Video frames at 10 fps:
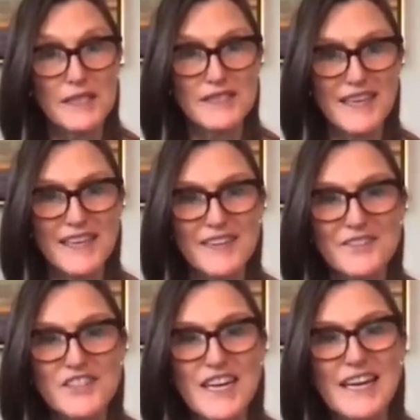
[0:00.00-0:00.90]
side
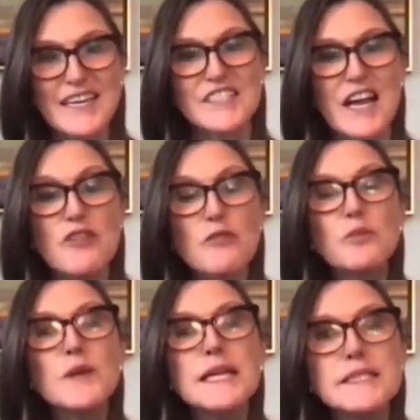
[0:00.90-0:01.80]
of change. And the
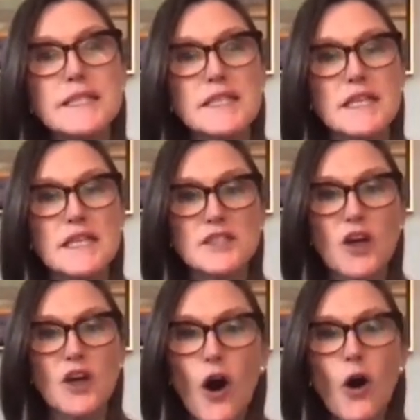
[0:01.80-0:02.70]
reason is
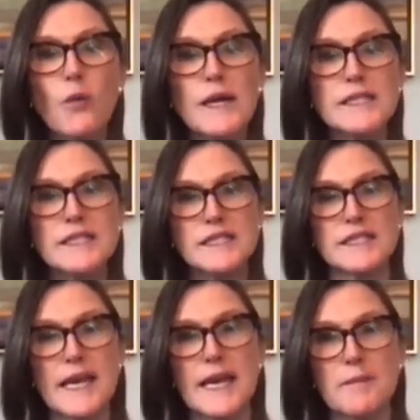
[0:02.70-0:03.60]
always the
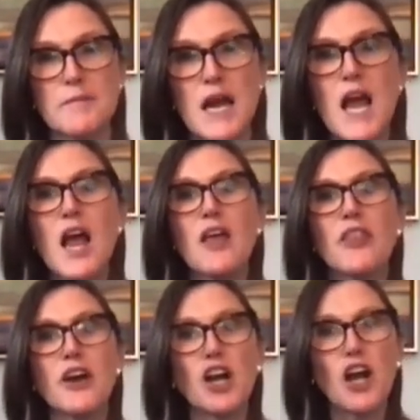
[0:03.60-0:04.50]
same.
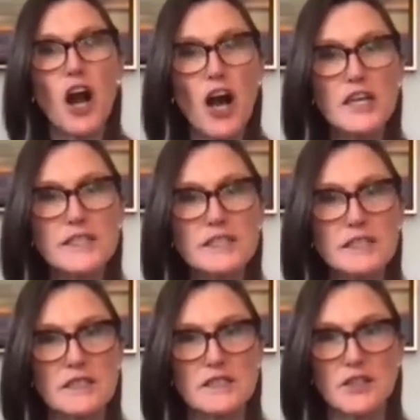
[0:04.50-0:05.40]
The costs
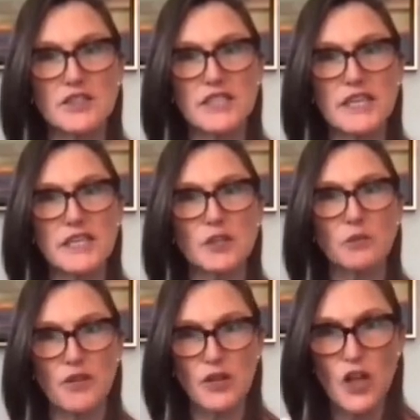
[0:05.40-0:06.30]
associated
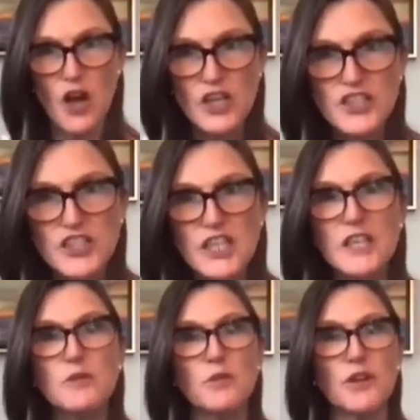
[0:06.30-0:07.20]
with
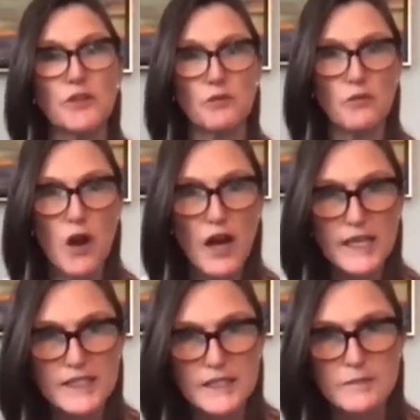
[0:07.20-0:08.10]
launching, with
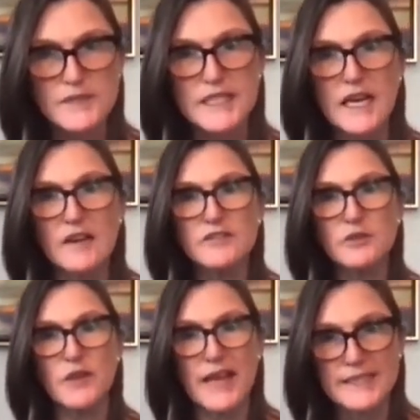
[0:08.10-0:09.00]
rockets themselves,
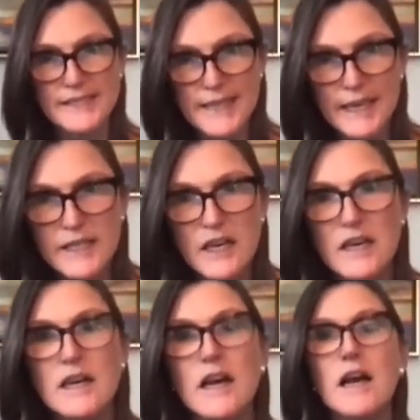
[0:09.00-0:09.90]
with
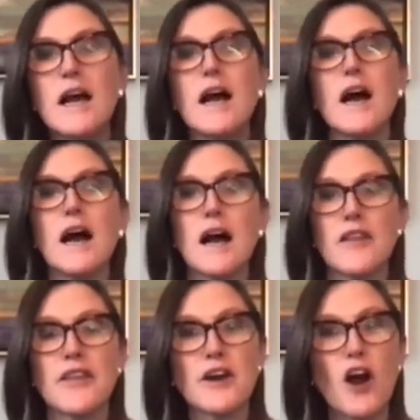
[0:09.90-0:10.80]
antenna,
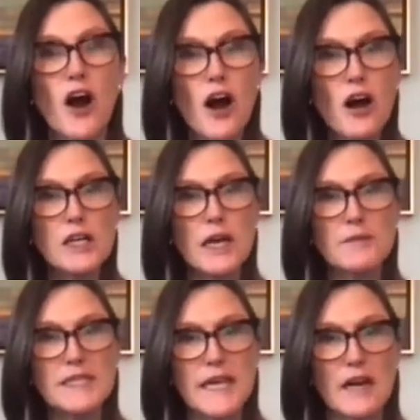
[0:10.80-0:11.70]
they're all
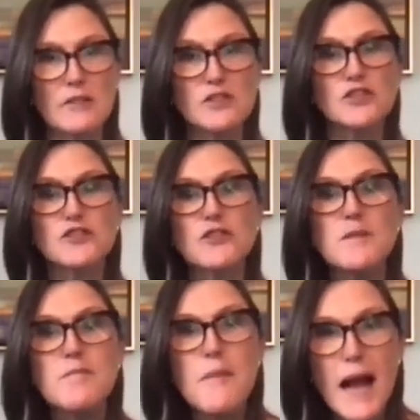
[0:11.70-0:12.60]
coming down
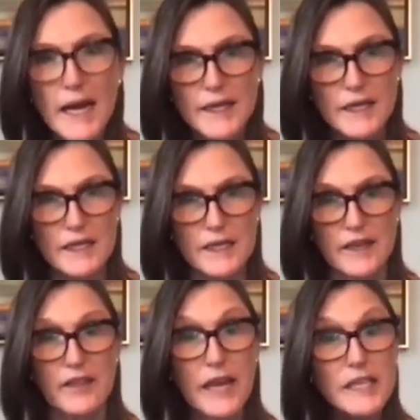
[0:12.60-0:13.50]
dramatically,
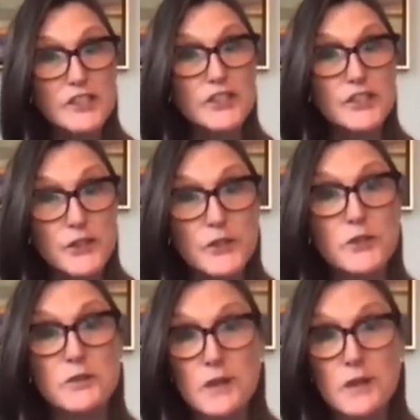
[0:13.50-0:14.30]
thanks to